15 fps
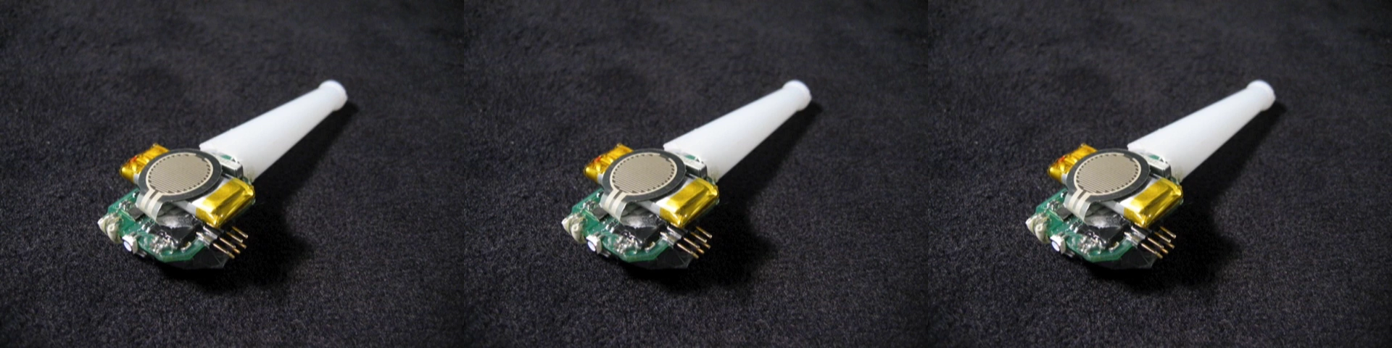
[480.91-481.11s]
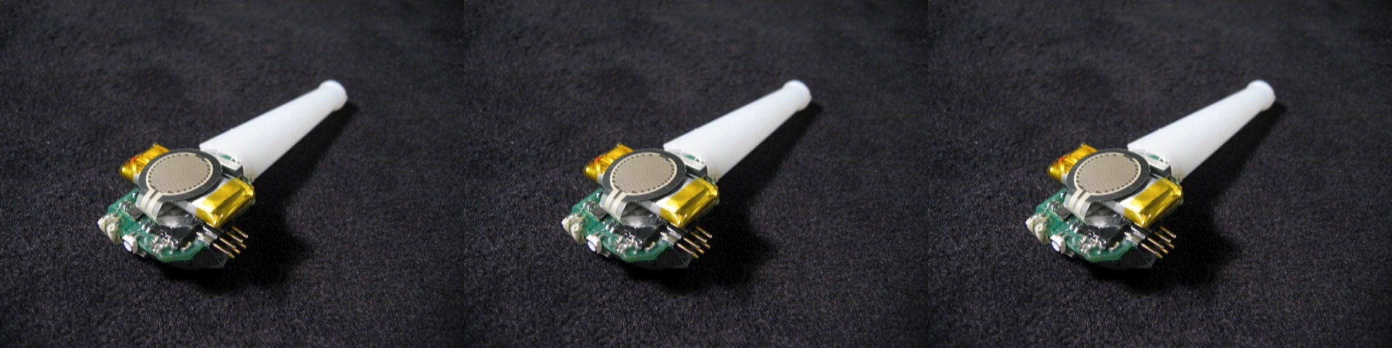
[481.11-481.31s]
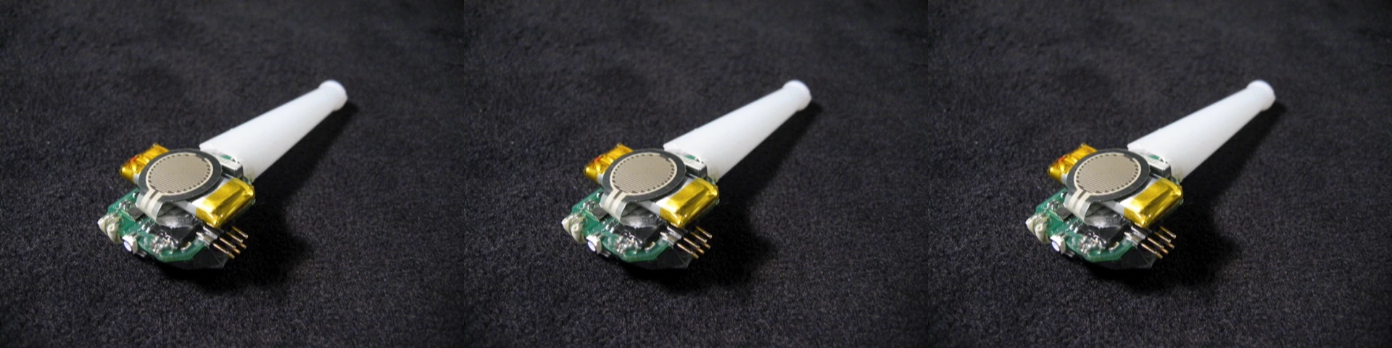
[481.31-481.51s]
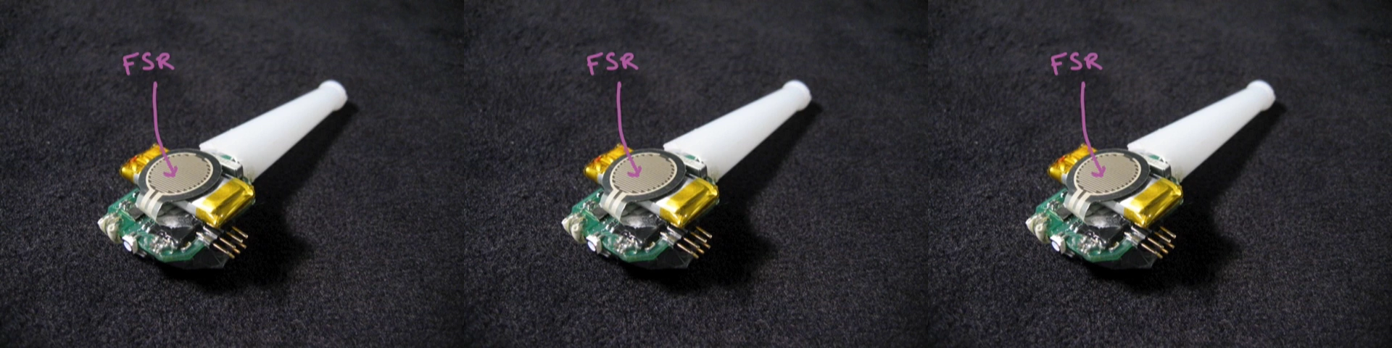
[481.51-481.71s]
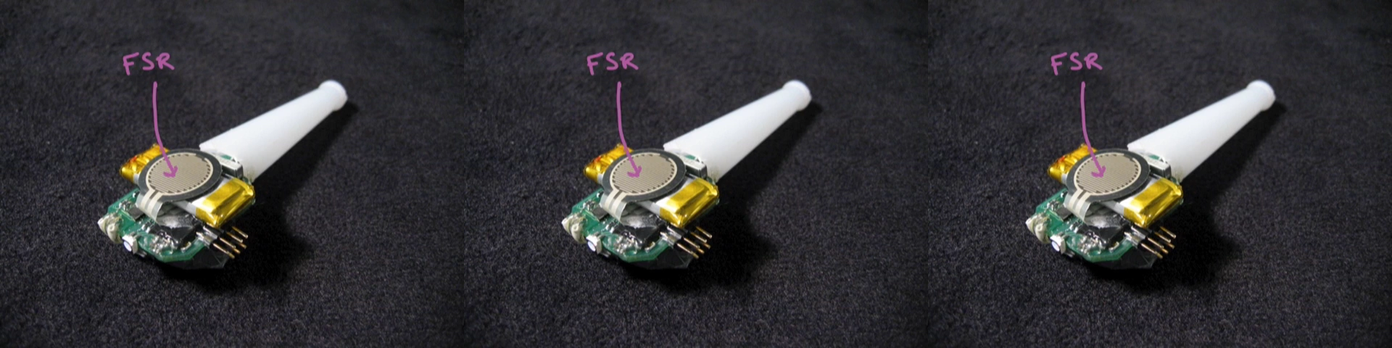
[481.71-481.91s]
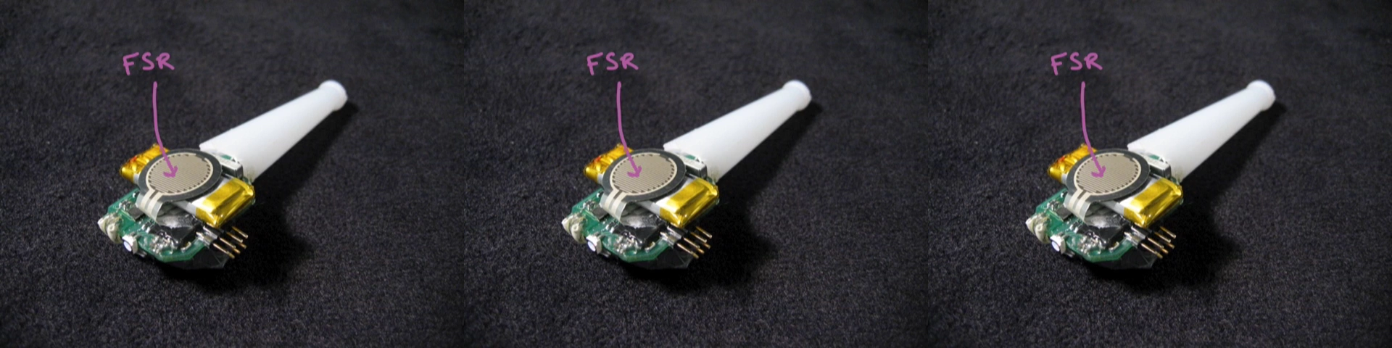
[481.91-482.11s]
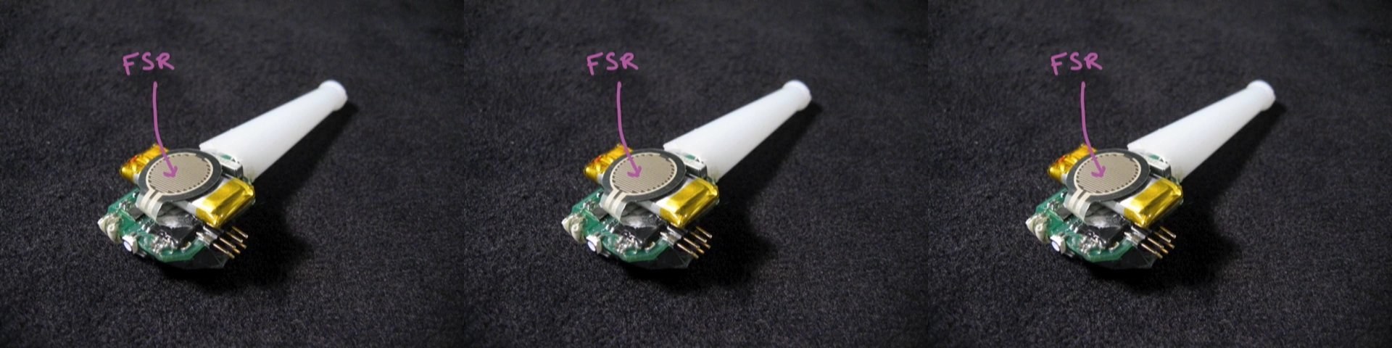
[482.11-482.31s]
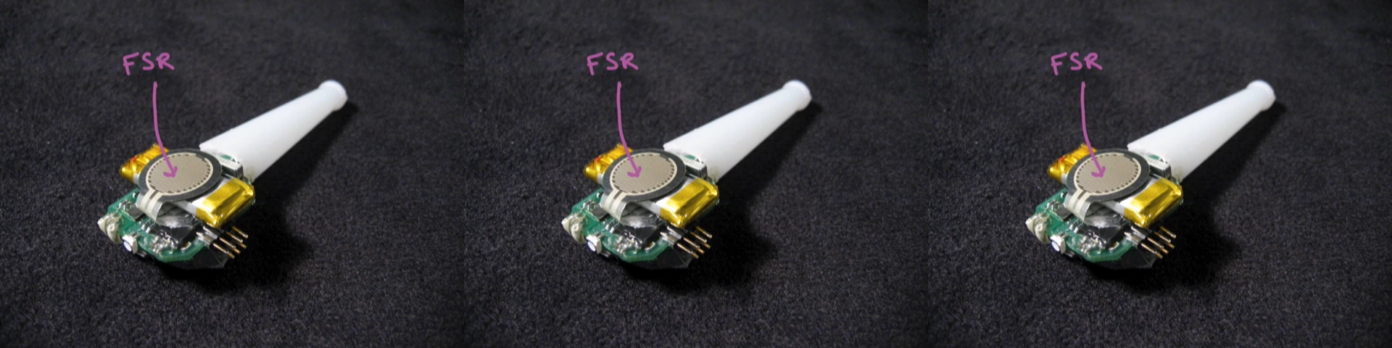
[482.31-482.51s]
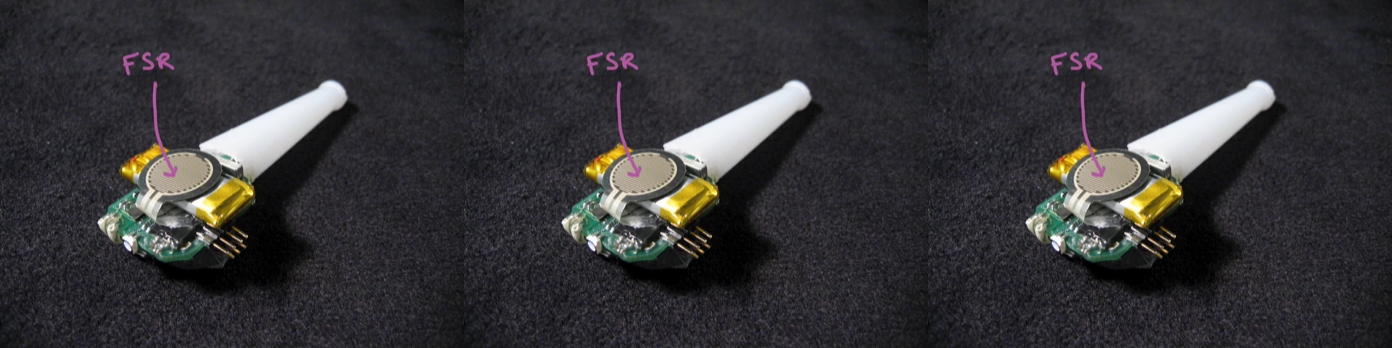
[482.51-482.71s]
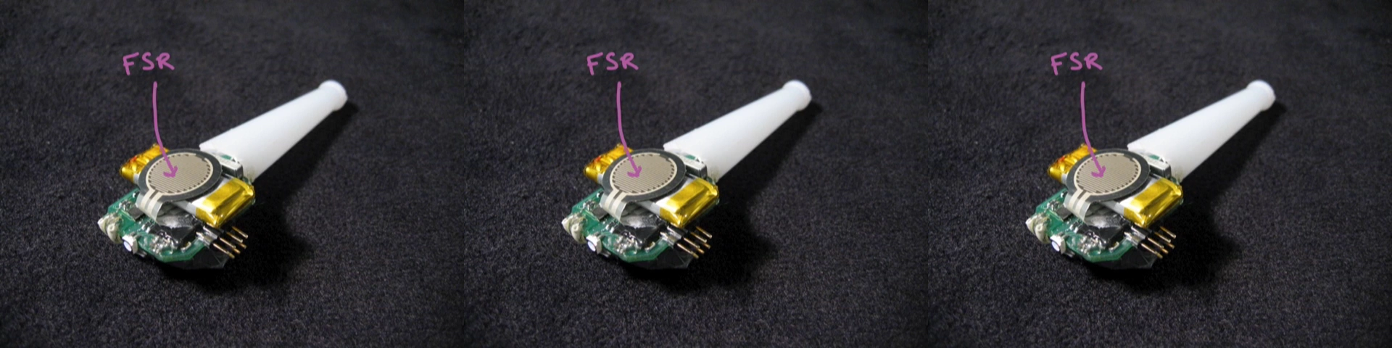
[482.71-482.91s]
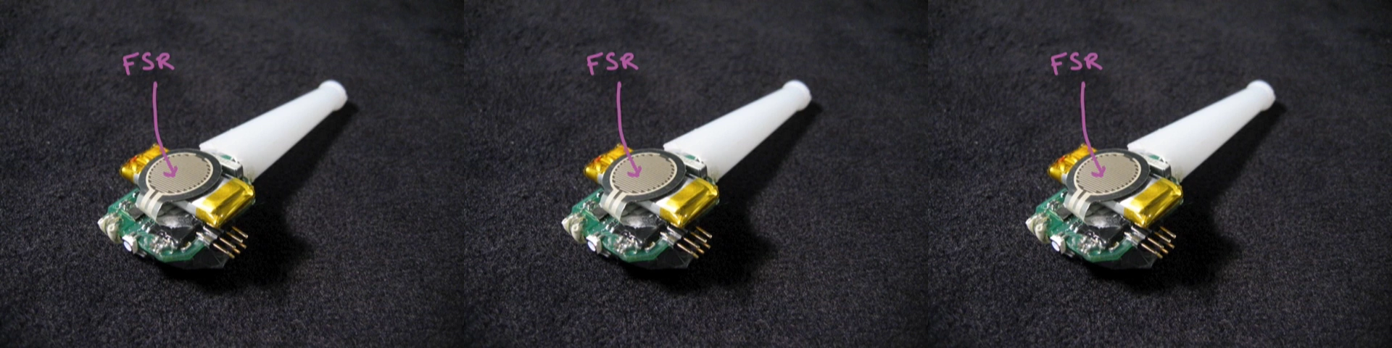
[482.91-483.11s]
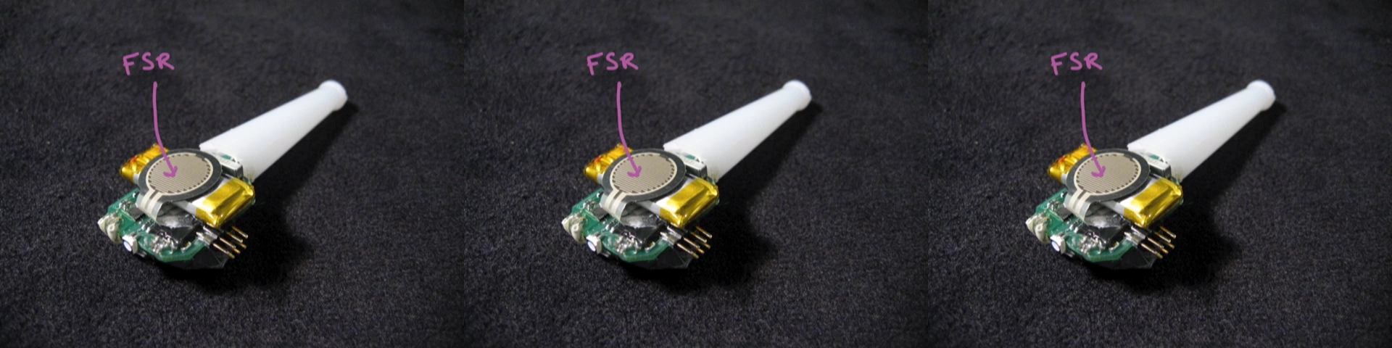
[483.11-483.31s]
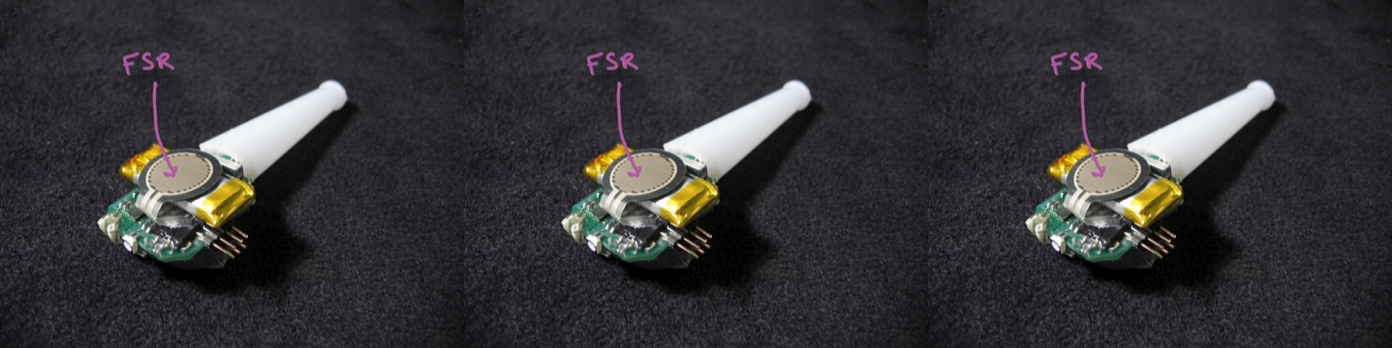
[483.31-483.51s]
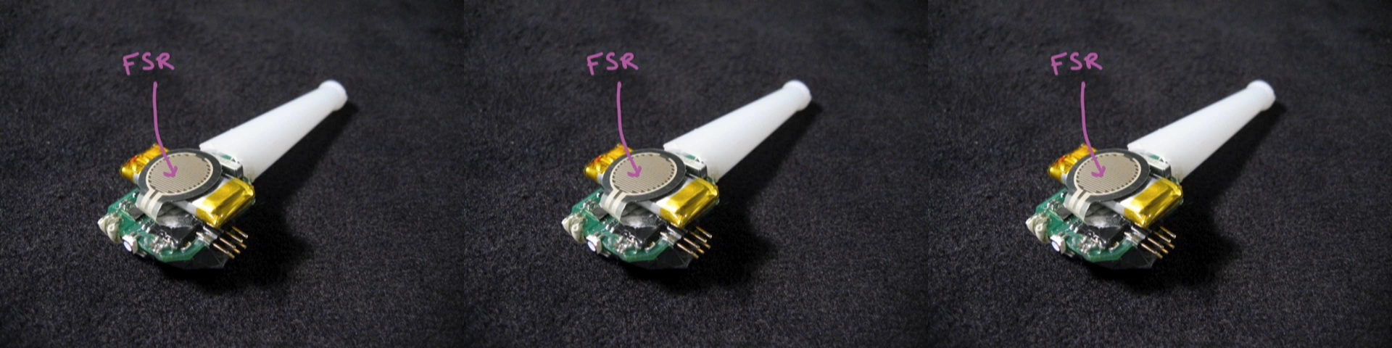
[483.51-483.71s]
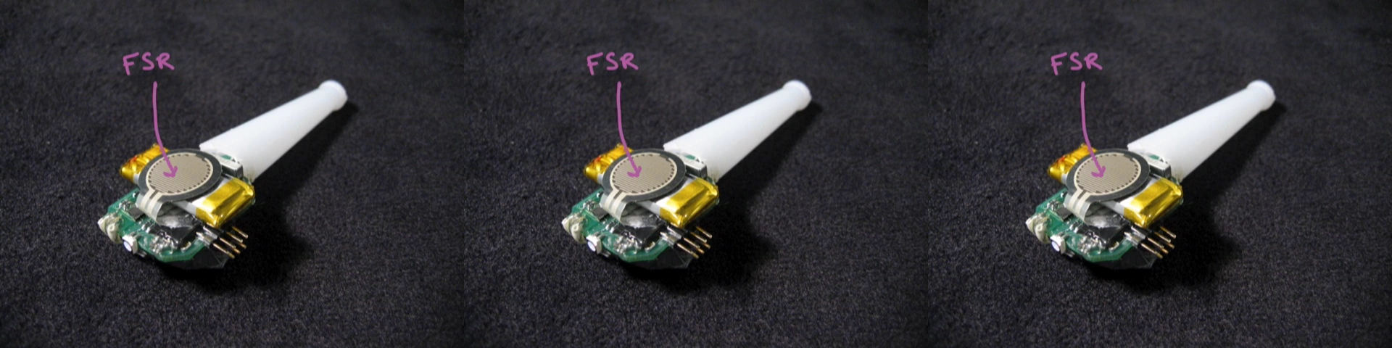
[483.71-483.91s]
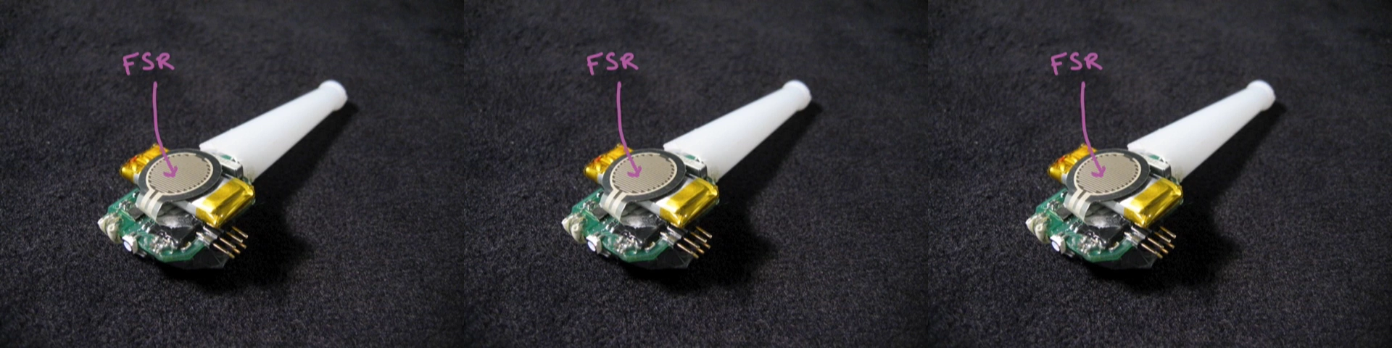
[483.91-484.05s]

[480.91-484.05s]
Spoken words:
No face is visible, so there are no lips to read.